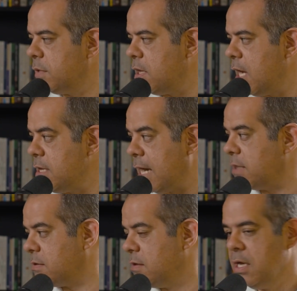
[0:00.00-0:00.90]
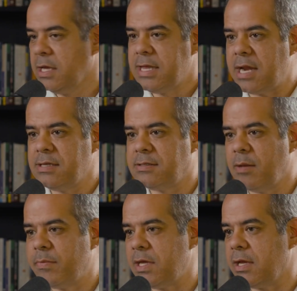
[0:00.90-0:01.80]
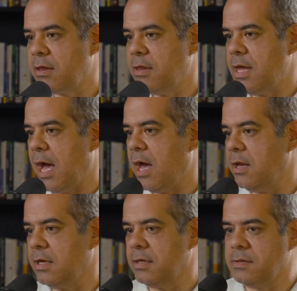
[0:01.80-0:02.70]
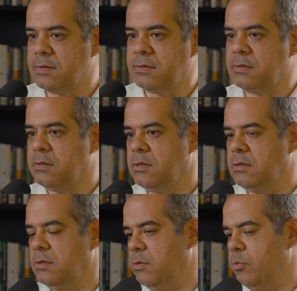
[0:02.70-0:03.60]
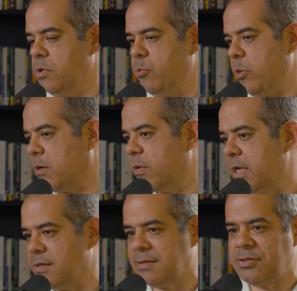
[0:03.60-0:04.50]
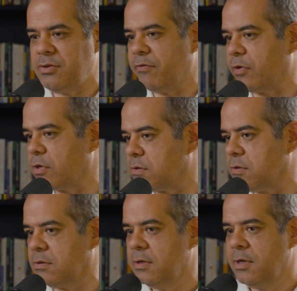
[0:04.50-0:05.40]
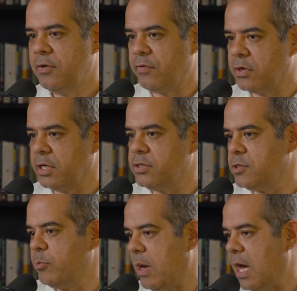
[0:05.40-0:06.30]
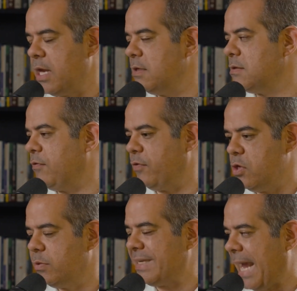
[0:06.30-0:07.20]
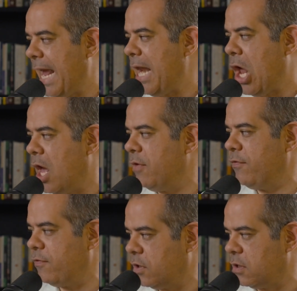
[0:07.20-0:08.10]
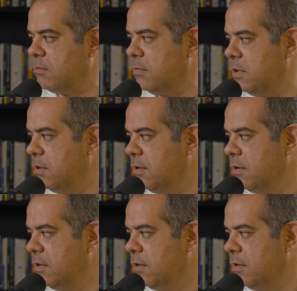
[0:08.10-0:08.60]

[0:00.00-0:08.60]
and and that's that is something that is ubiquitous it's universal for christian bodies mm-hmm. if you cannot affirm